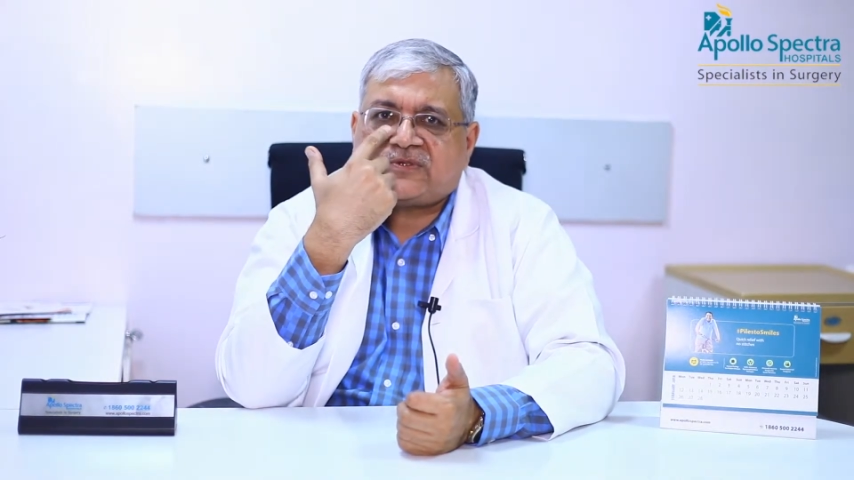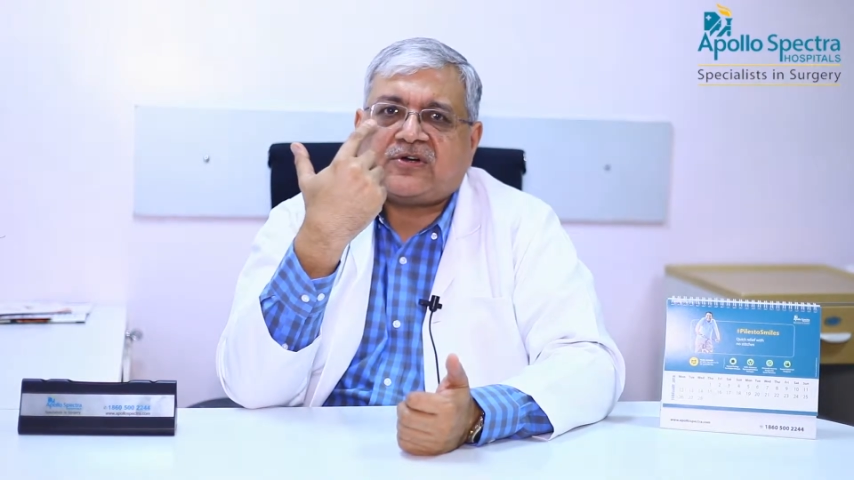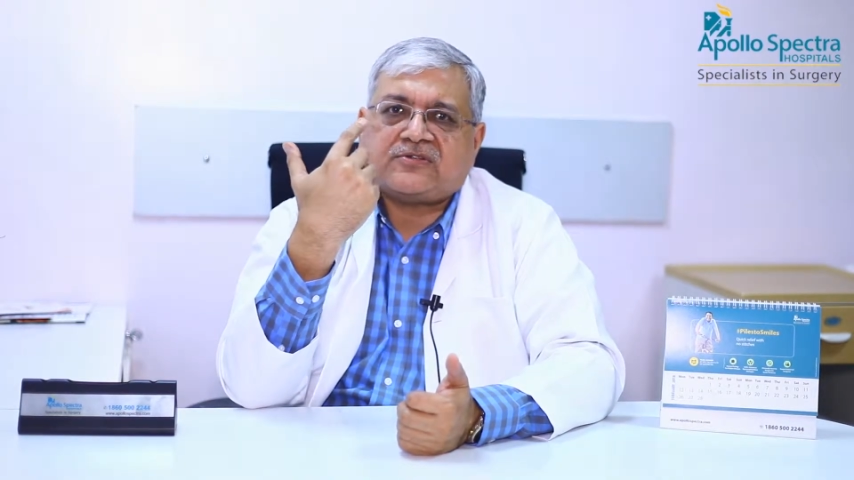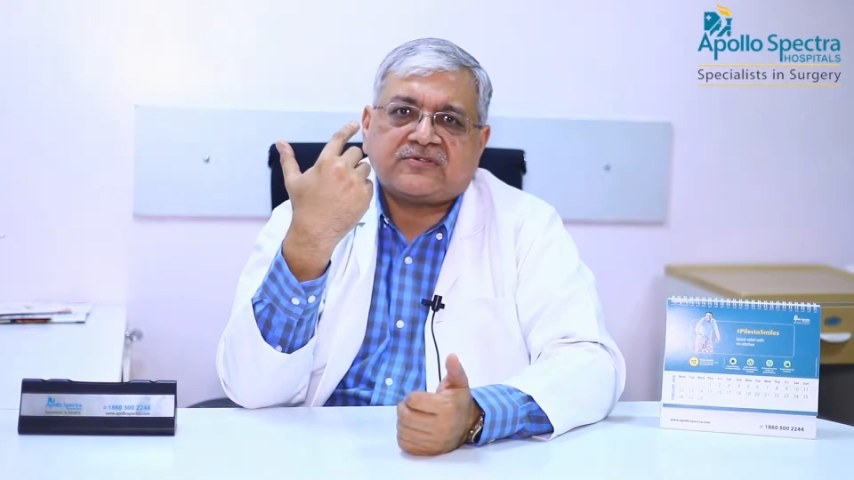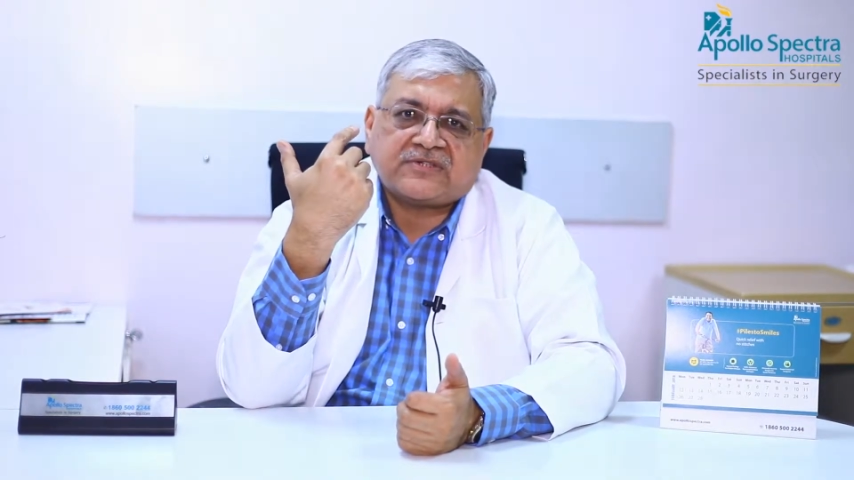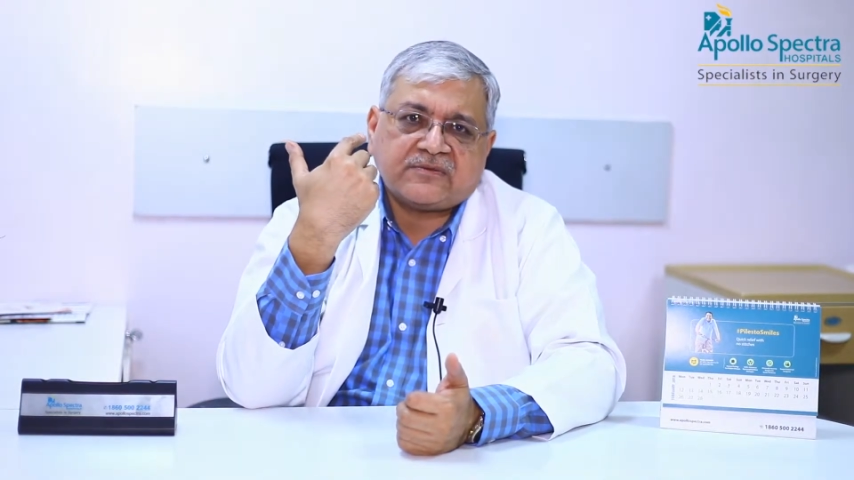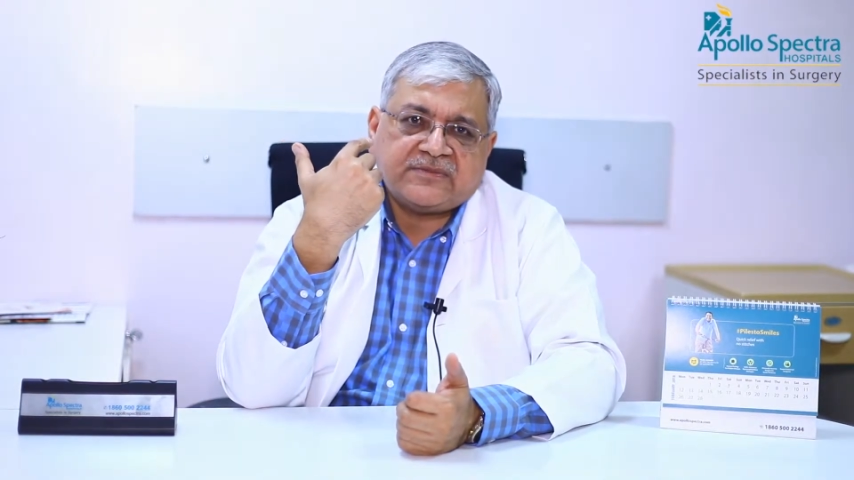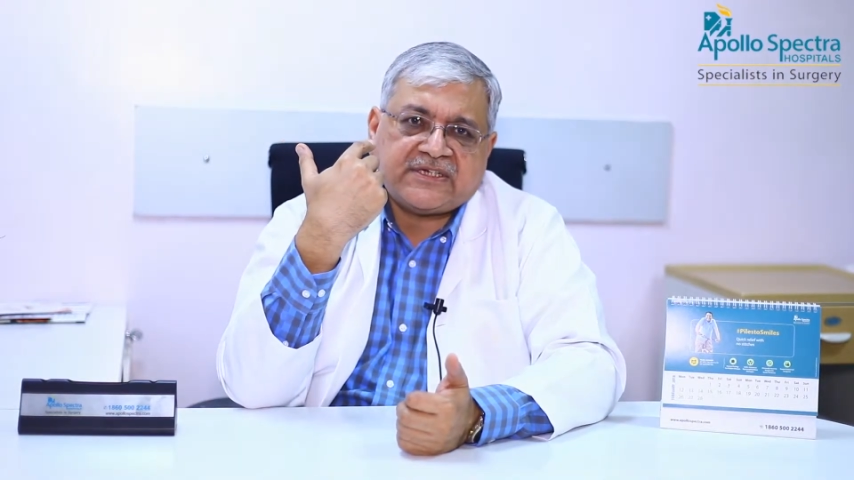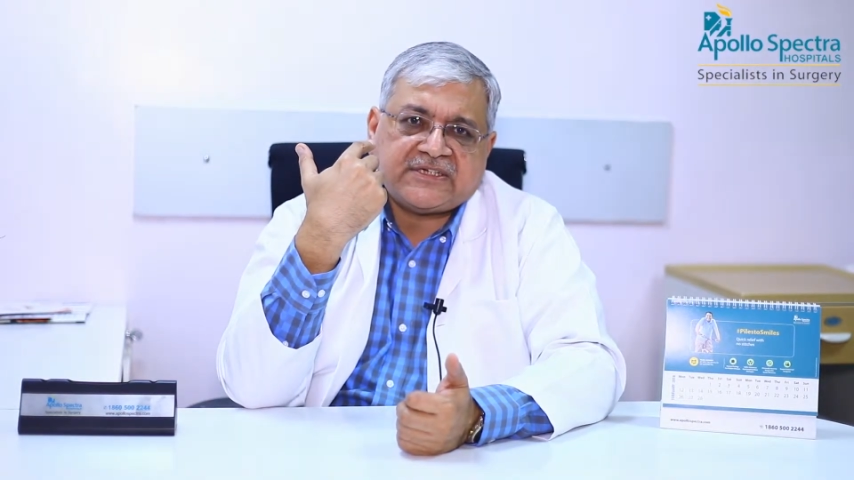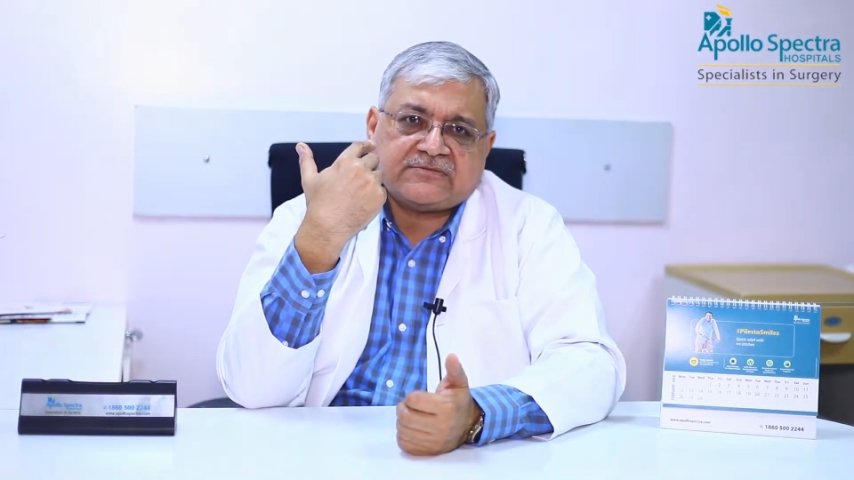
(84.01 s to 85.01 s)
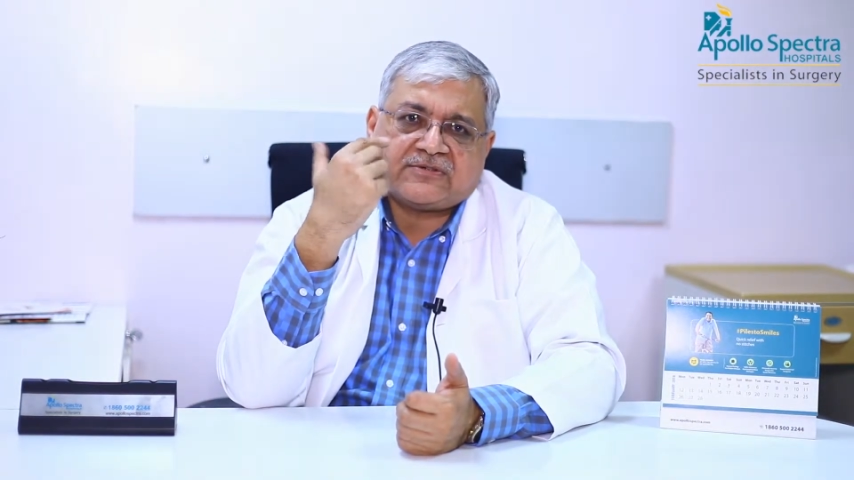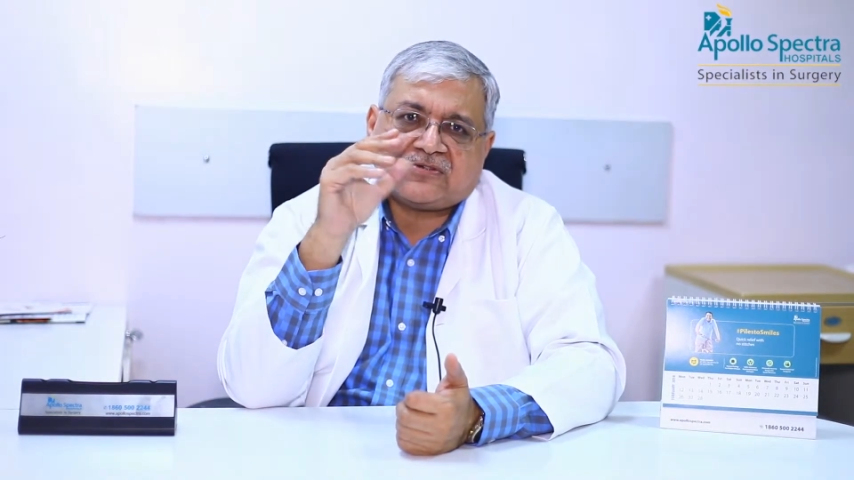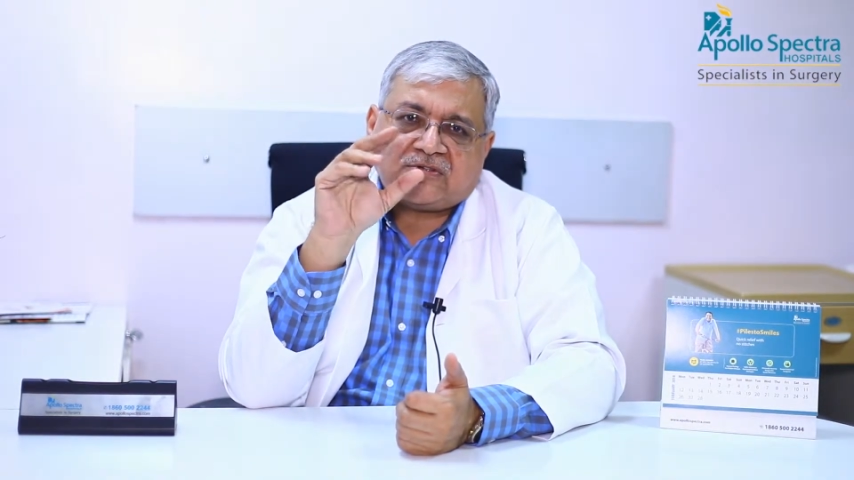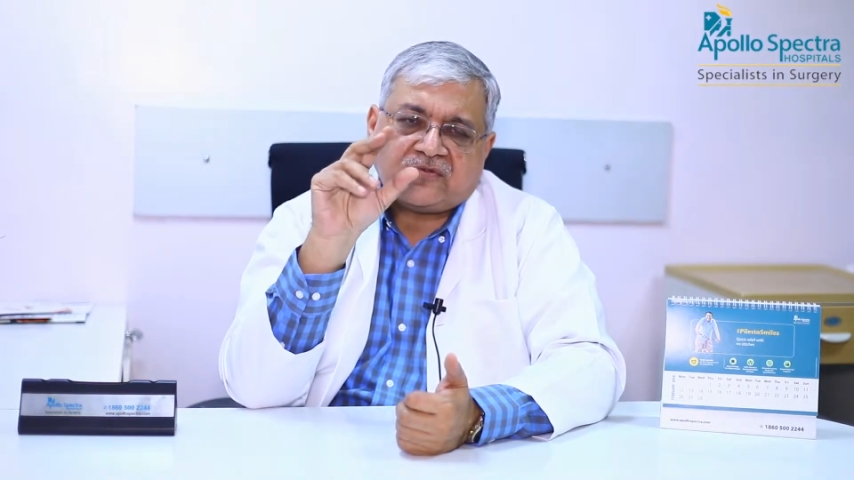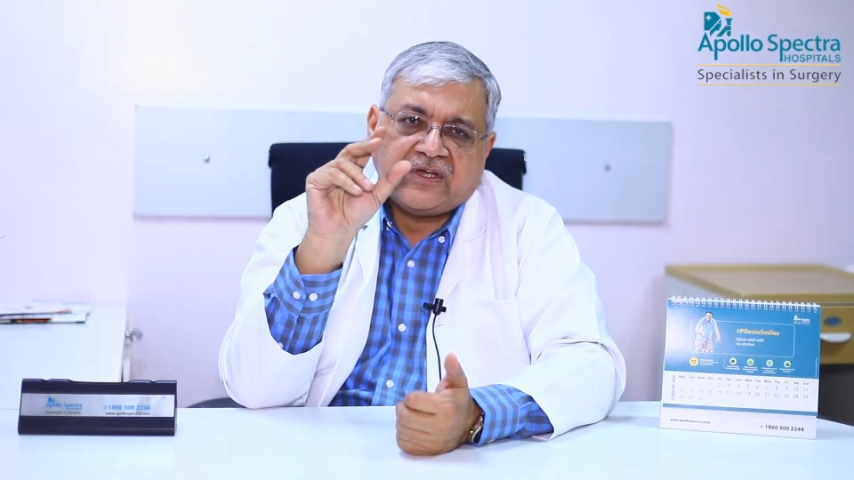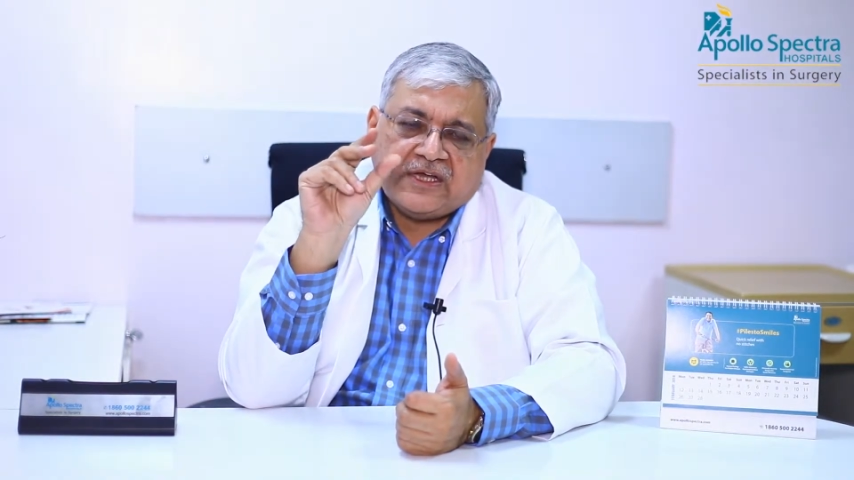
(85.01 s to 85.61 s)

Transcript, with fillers: because of turbinates because of